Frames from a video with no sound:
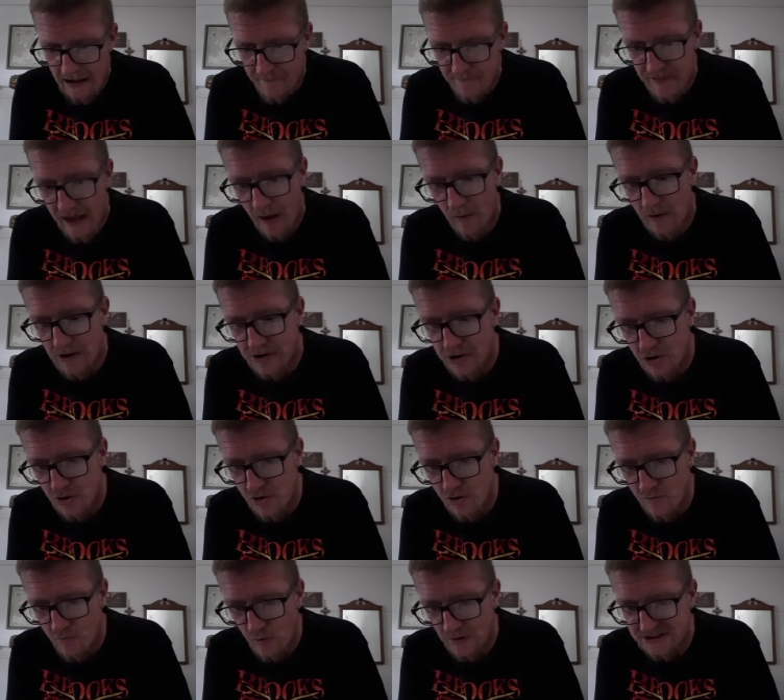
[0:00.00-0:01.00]
Now with
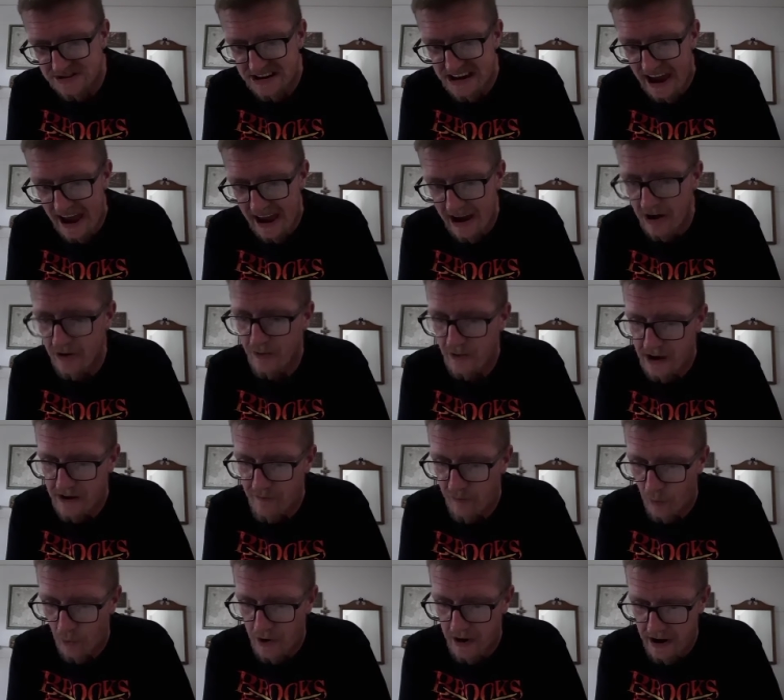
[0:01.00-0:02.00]
whom was he angry
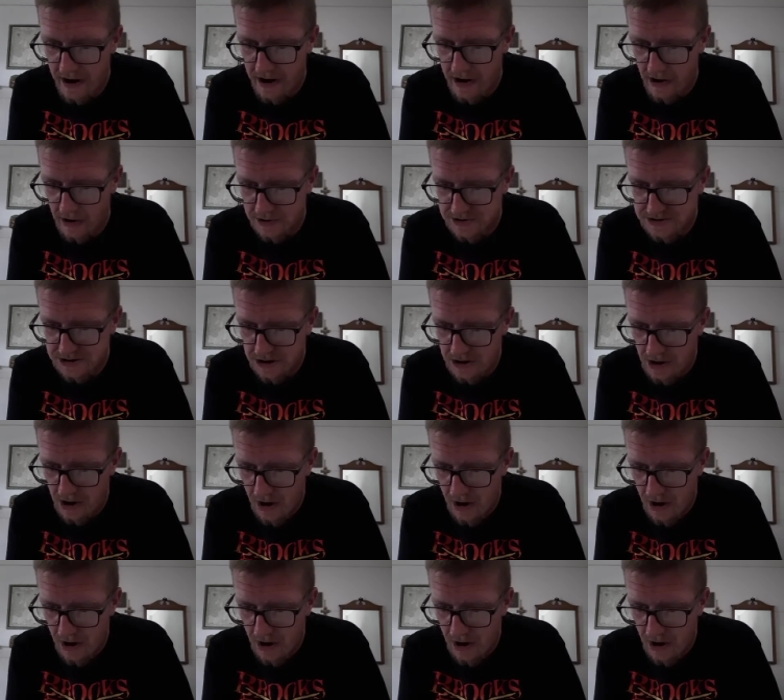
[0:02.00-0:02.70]
forty years?